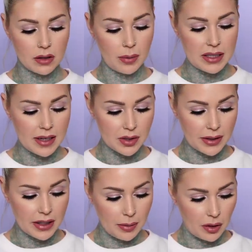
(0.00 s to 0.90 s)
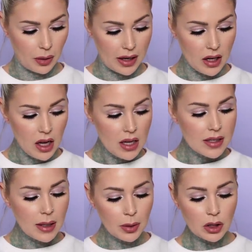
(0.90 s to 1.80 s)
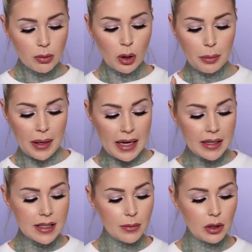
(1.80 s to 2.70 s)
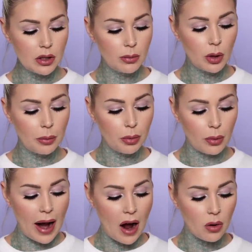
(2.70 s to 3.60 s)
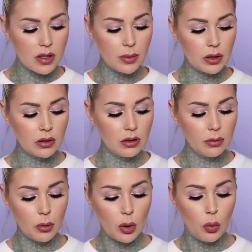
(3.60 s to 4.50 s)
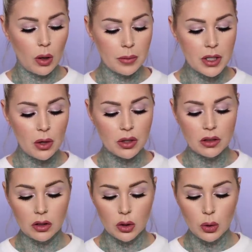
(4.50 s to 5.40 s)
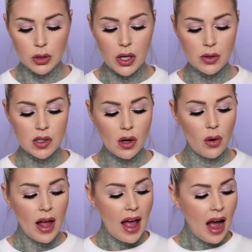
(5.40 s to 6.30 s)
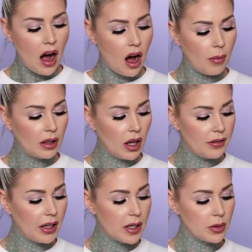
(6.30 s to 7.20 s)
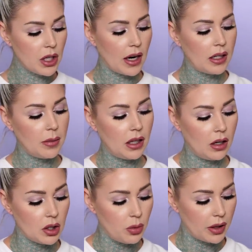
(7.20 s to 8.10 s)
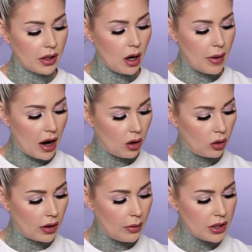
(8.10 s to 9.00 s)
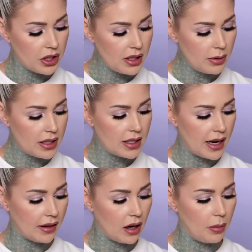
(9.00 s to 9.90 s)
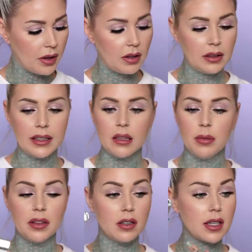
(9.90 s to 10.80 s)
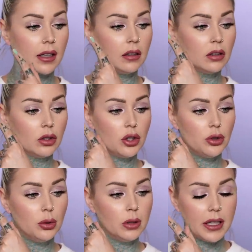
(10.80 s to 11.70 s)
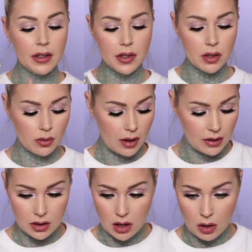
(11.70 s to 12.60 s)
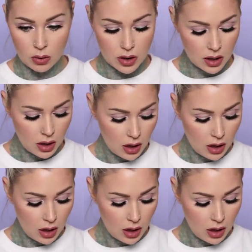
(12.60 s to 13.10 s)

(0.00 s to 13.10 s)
they're on my desk right here, by the way. Some are a little more pink and some are a little more brown. Some are a little more warm toned and a little cool toned. So a lot of you guys were talking to me on Twitter about, I wish these would stand up on the lid, but there's like a little jewel here, so they don't.